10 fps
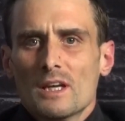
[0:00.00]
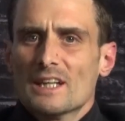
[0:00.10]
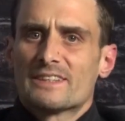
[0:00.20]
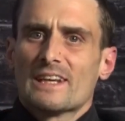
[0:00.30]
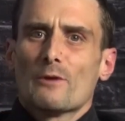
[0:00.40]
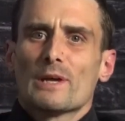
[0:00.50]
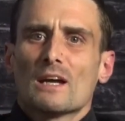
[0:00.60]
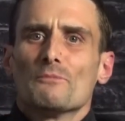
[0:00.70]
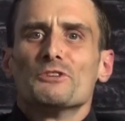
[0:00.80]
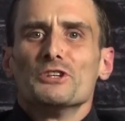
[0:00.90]
and today we
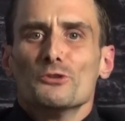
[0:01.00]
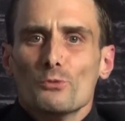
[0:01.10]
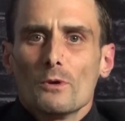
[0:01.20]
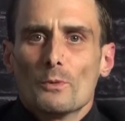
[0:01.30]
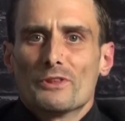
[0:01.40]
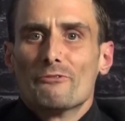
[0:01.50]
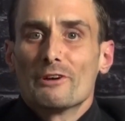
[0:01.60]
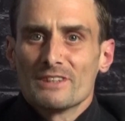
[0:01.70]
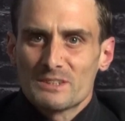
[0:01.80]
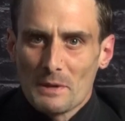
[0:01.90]
come to you with a
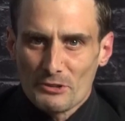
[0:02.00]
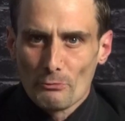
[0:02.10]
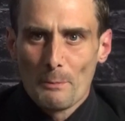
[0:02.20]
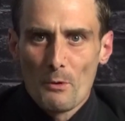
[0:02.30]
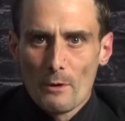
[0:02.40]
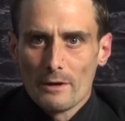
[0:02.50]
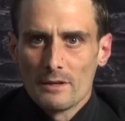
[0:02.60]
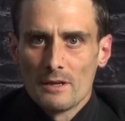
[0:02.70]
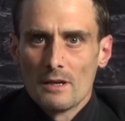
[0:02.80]
very special report